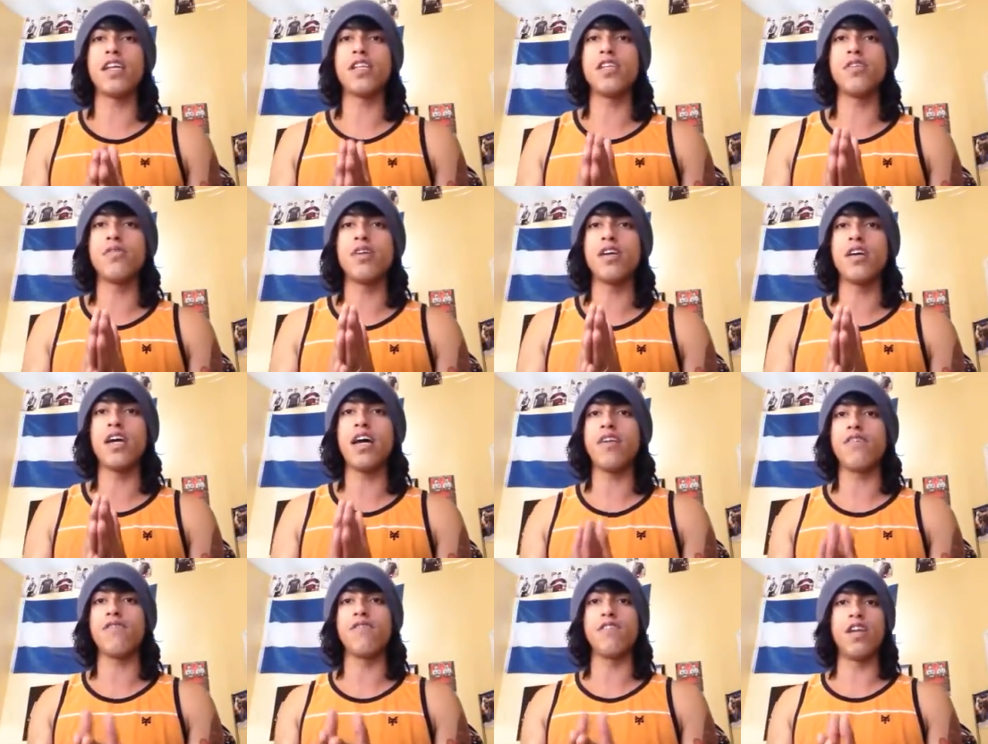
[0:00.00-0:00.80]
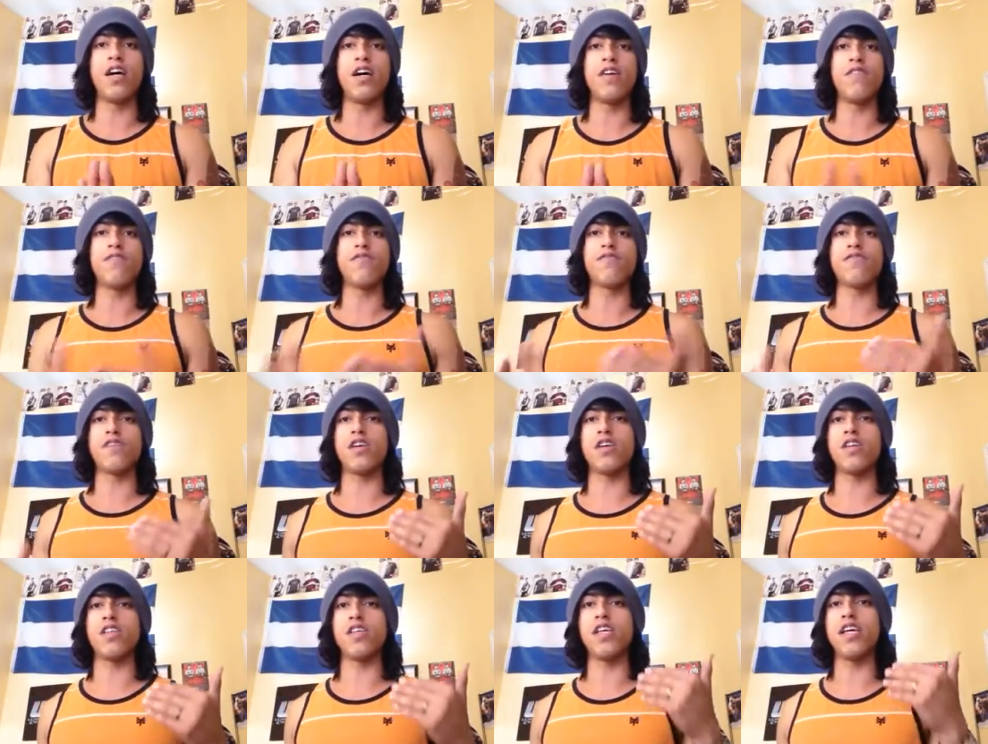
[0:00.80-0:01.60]
I do it out of love
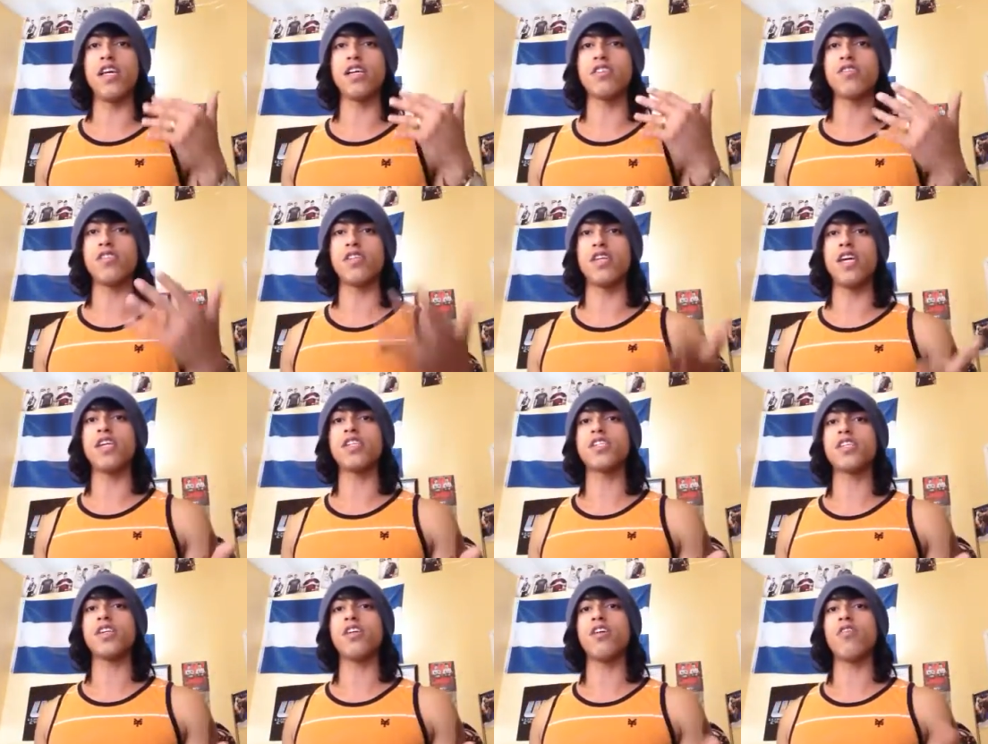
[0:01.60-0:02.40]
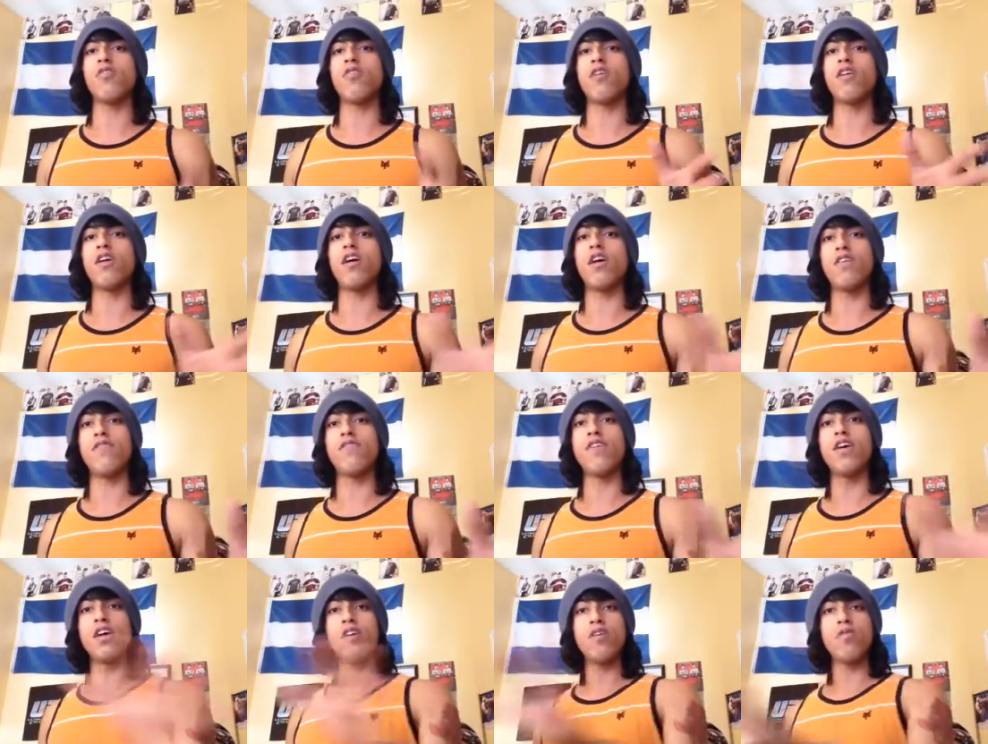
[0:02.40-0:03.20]
for the exhortation or
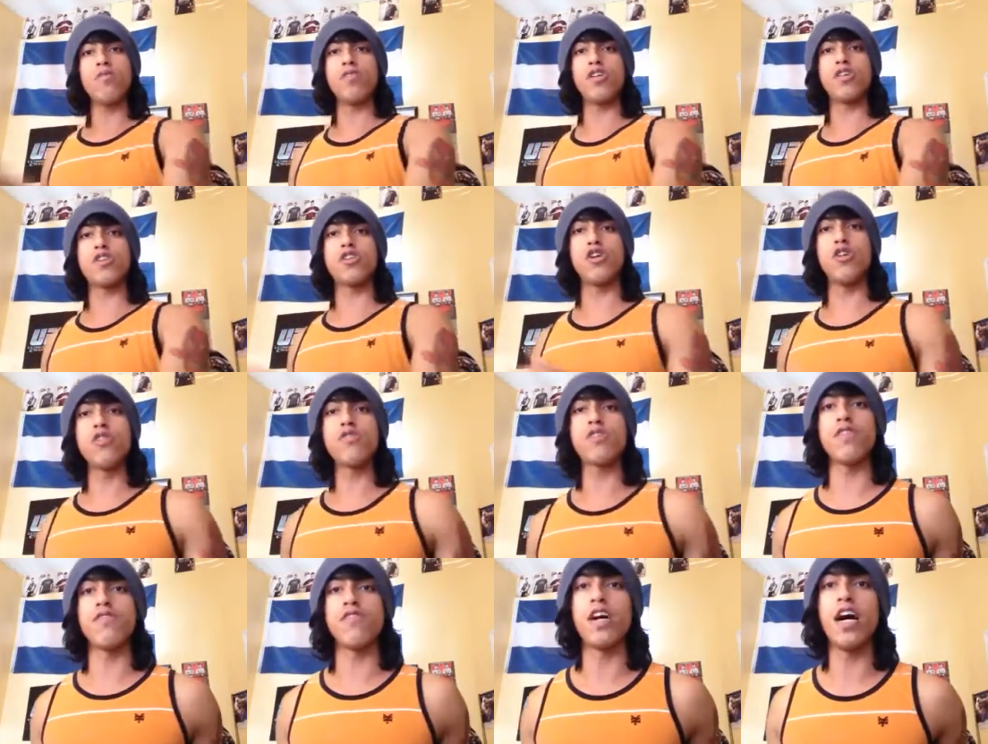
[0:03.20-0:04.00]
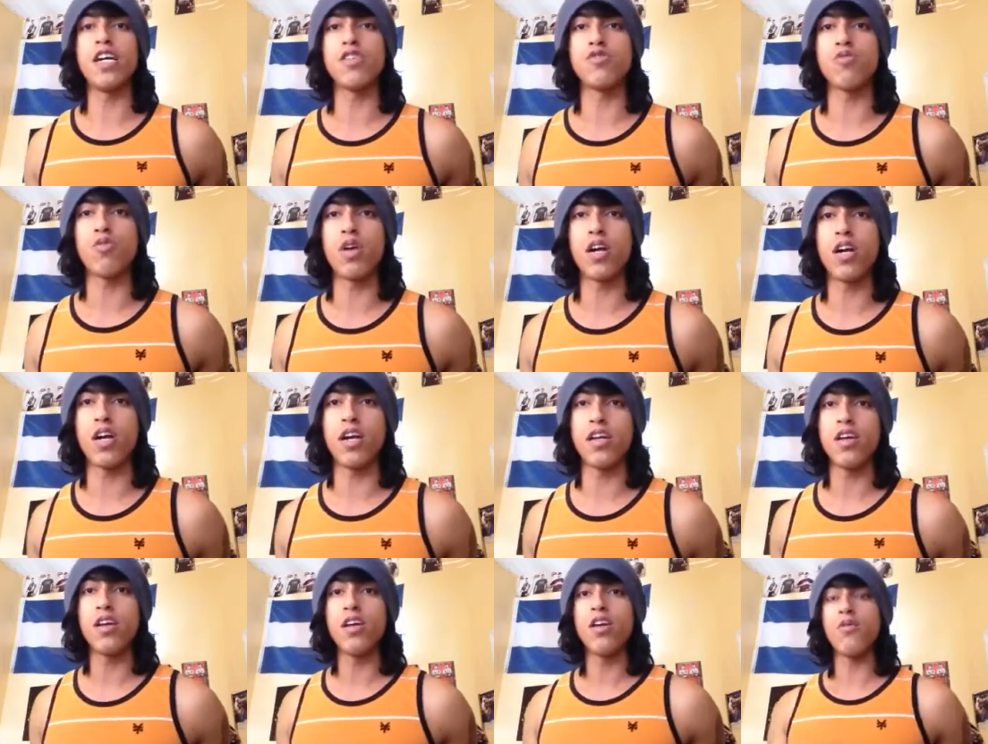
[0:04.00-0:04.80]
of the truth of God's
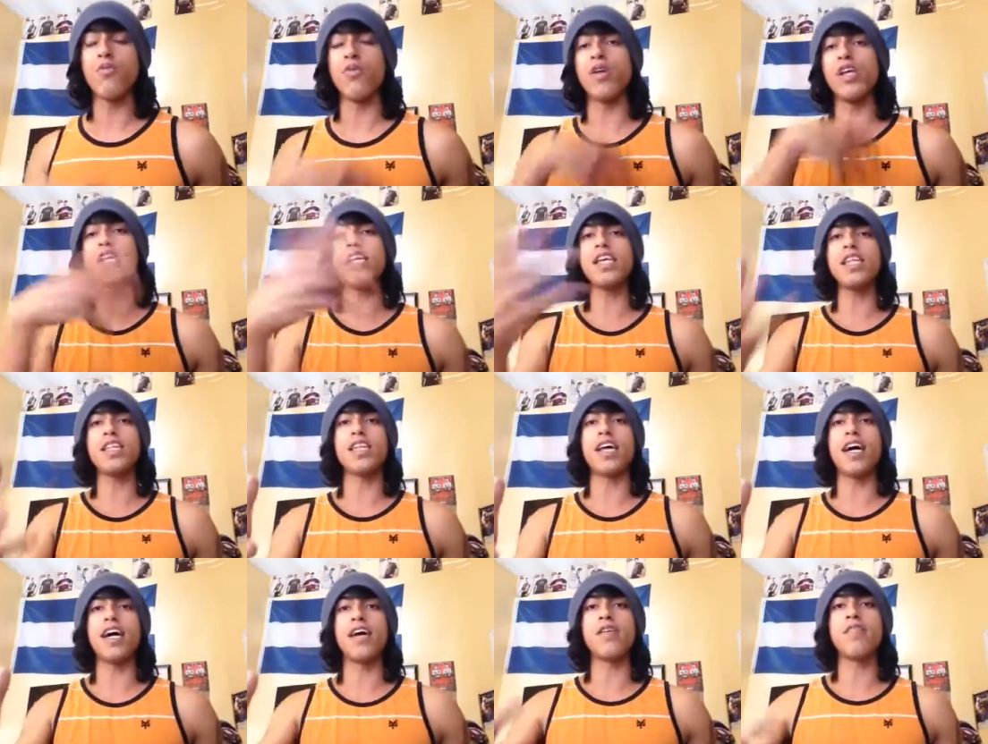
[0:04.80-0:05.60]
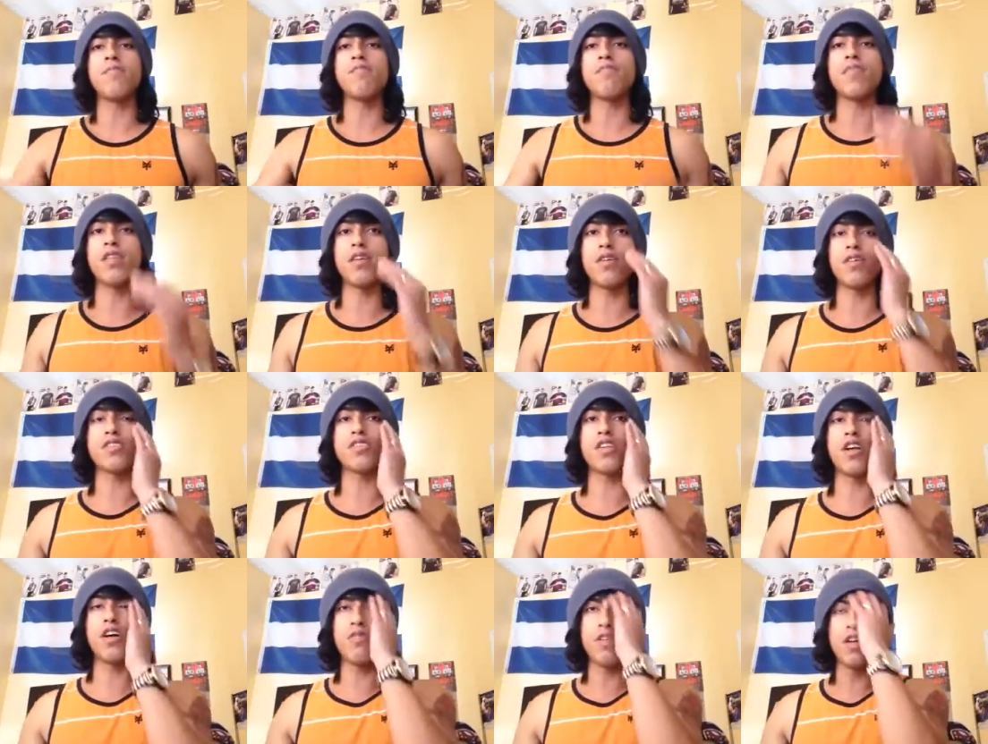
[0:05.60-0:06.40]
word. We need that.
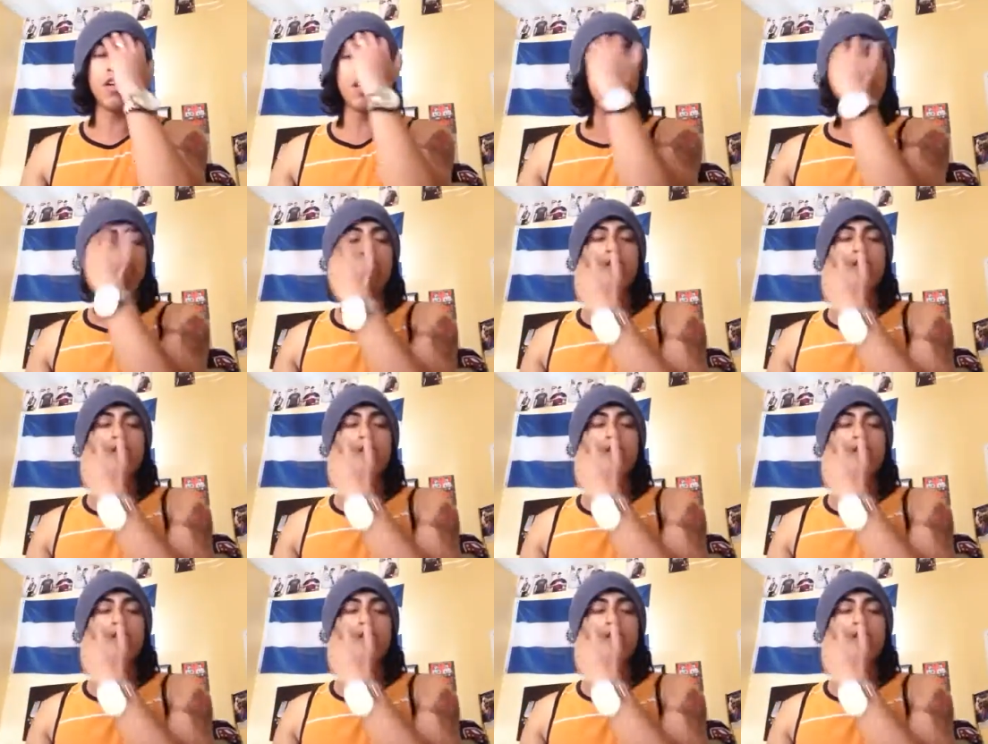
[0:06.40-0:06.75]
So